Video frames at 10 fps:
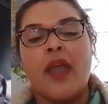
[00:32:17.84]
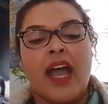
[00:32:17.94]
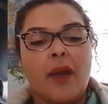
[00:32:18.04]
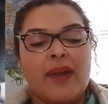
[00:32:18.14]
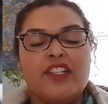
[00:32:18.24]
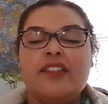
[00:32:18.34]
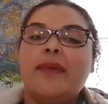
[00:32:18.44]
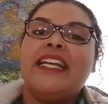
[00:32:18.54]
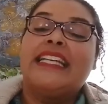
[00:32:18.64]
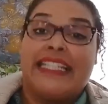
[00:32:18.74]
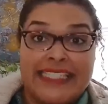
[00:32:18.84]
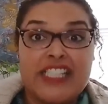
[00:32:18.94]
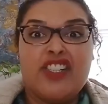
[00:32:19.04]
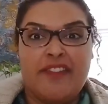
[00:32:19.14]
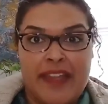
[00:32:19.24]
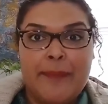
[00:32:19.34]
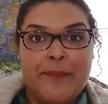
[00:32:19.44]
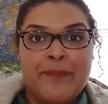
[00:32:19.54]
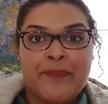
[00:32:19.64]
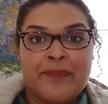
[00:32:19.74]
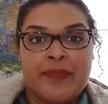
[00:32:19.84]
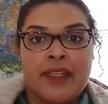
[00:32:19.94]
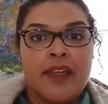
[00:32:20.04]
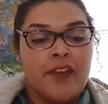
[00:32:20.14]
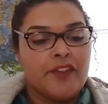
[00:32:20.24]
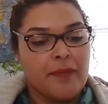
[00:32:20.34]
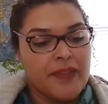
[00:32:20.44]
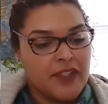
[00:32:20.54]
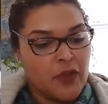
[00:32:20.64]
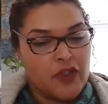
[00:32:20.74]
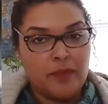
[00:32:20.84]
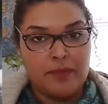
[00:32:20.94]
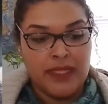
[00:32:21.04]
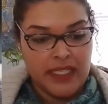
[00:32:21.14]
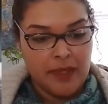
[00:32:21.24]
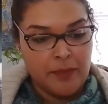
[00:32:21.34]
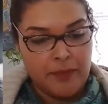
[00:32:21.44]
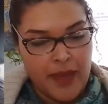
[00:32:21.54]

I want you to make a list of them from the social media